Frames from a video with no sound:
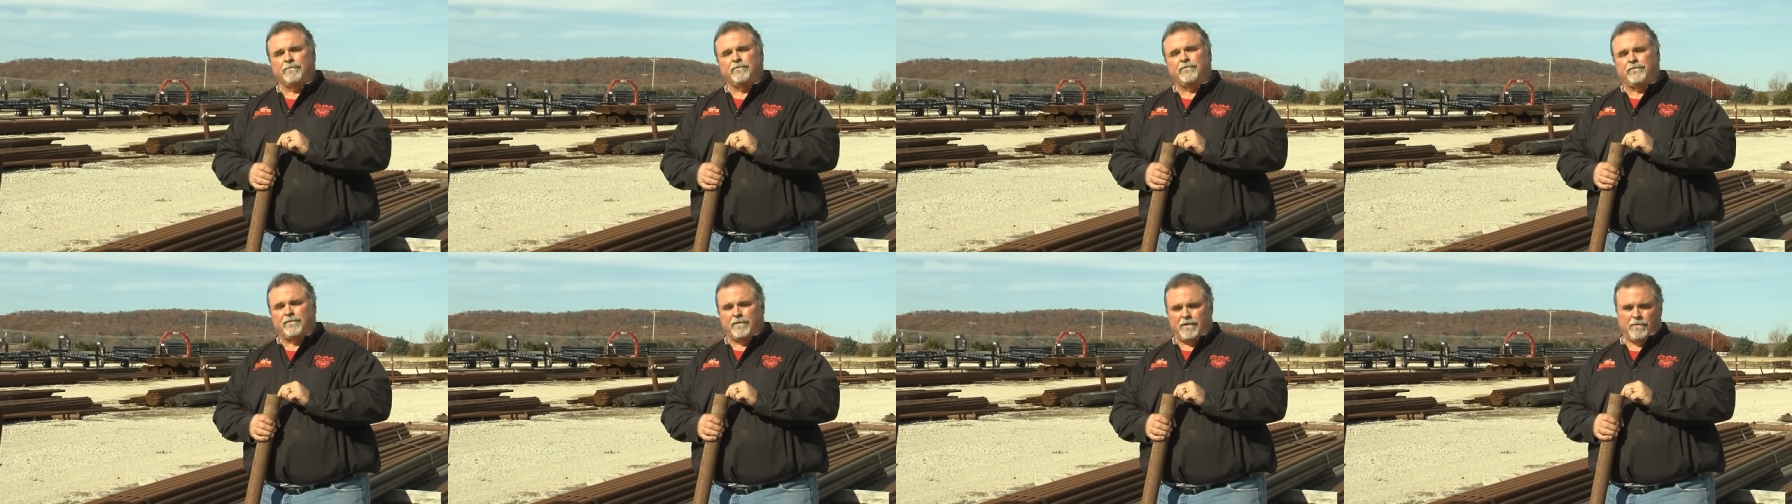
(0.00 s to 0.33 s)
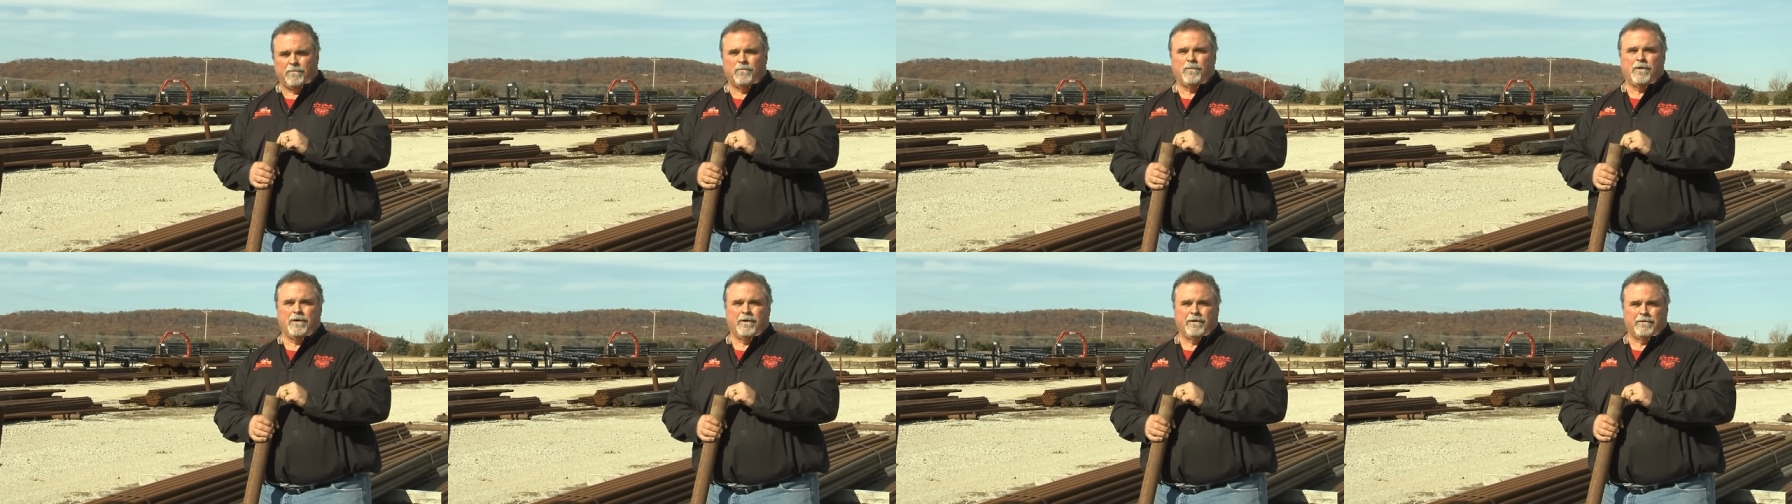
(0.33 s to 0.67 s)

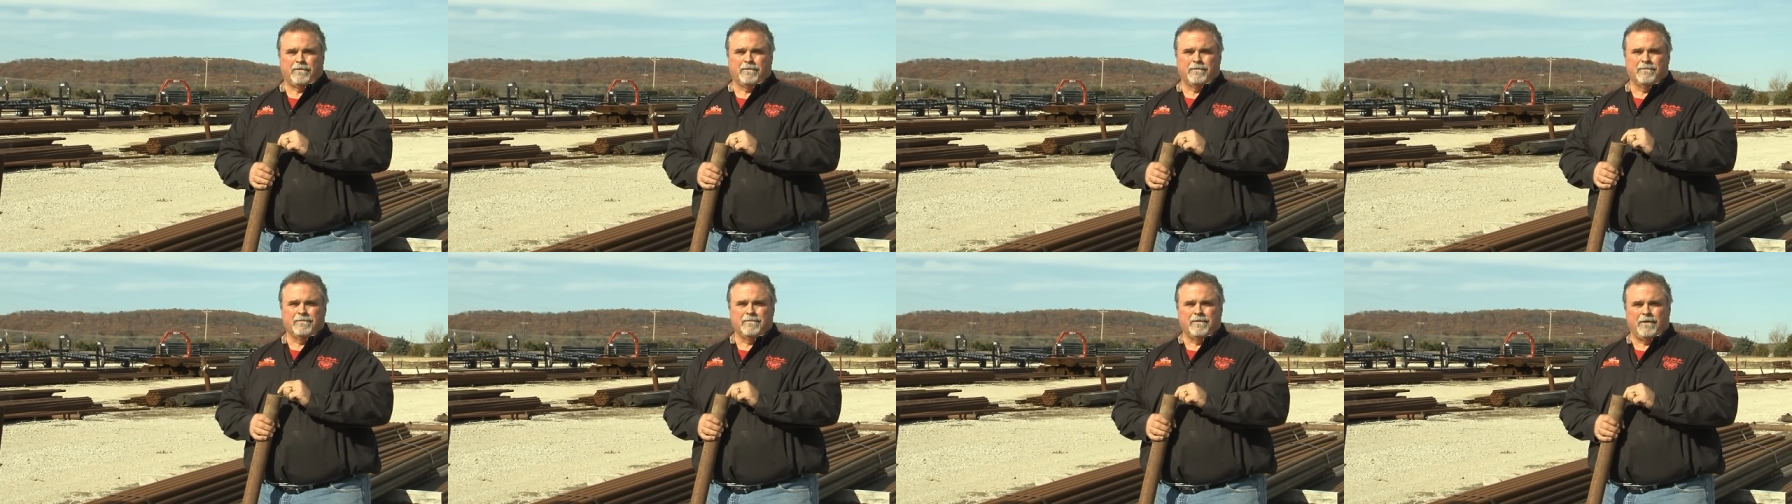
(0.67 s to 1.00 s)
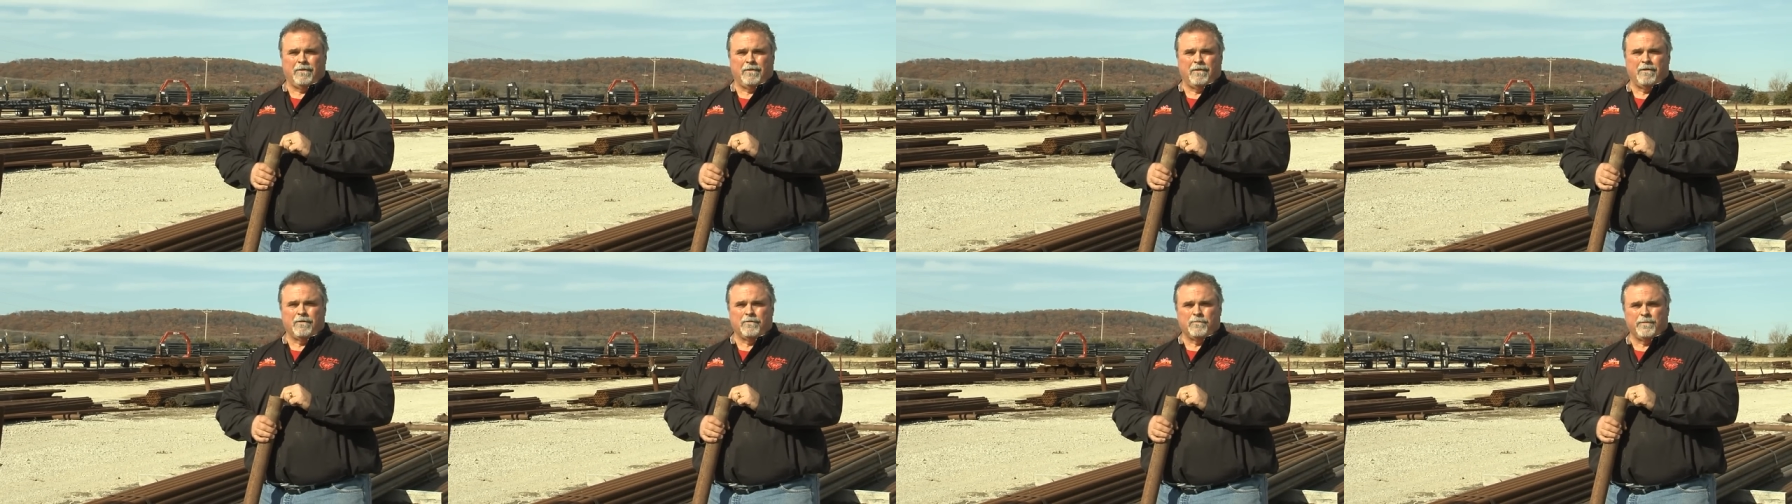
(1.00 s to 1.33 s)
salt water
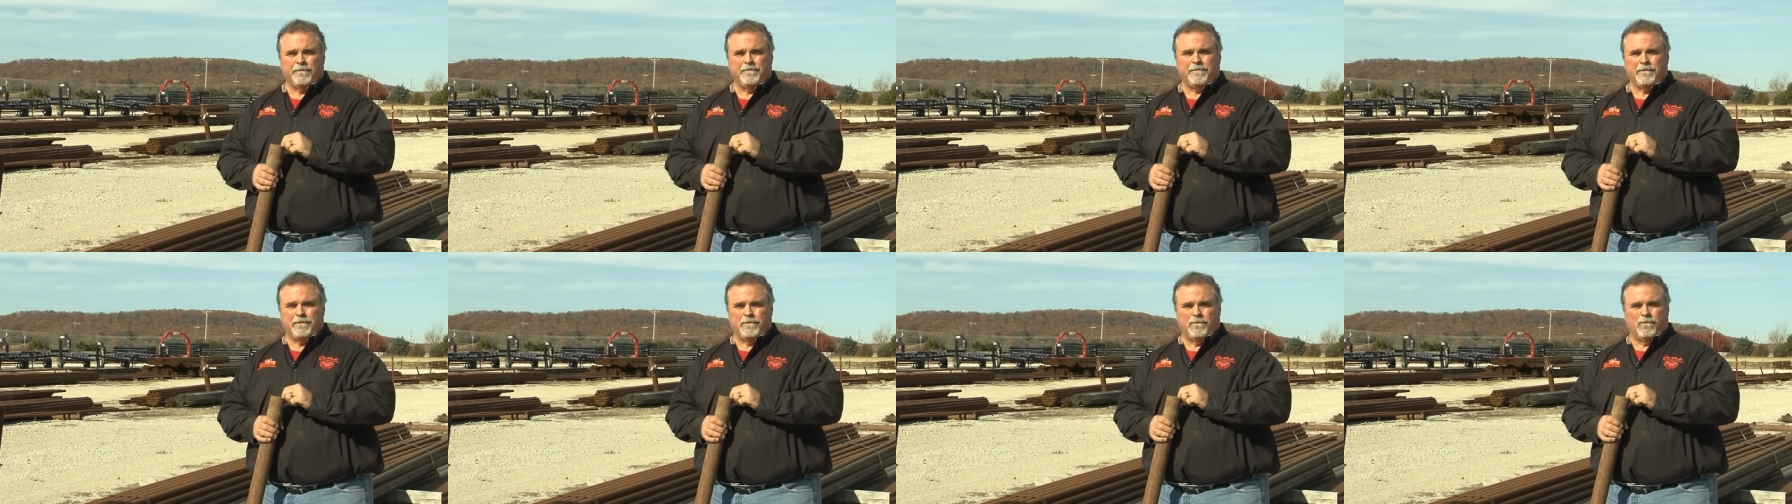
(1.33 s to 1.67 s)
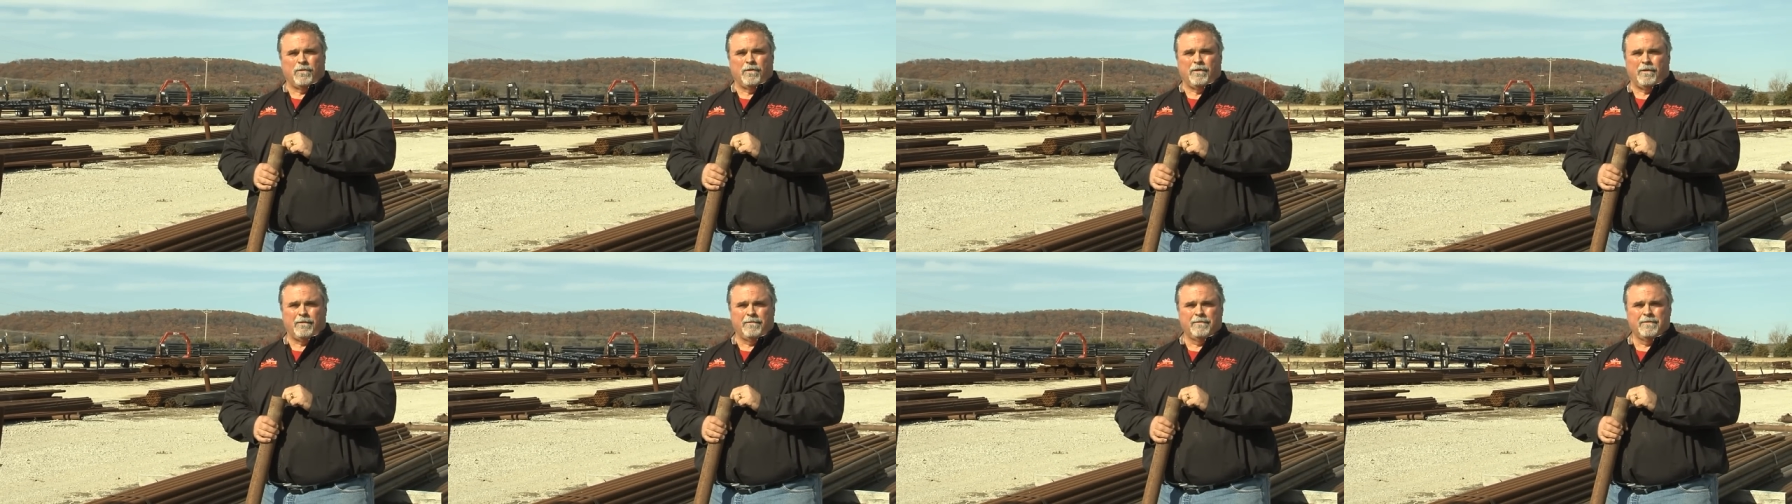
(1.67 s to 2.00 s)
along with the
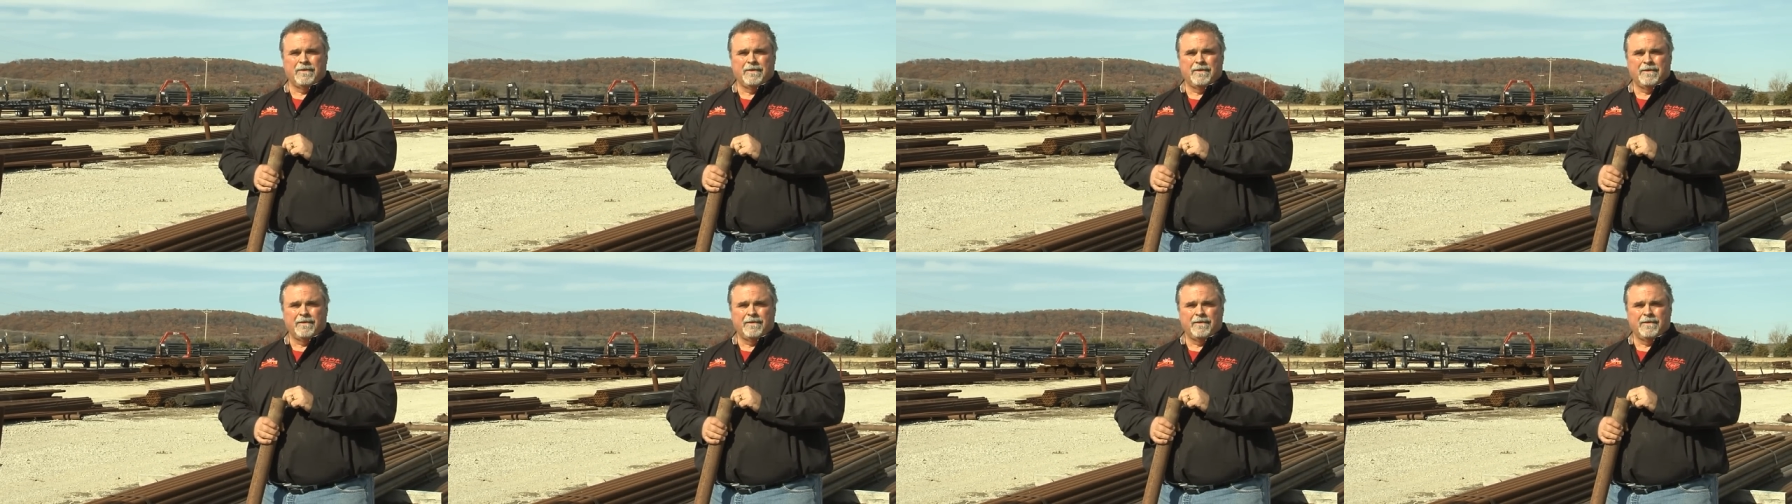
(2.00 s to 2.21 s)
oil.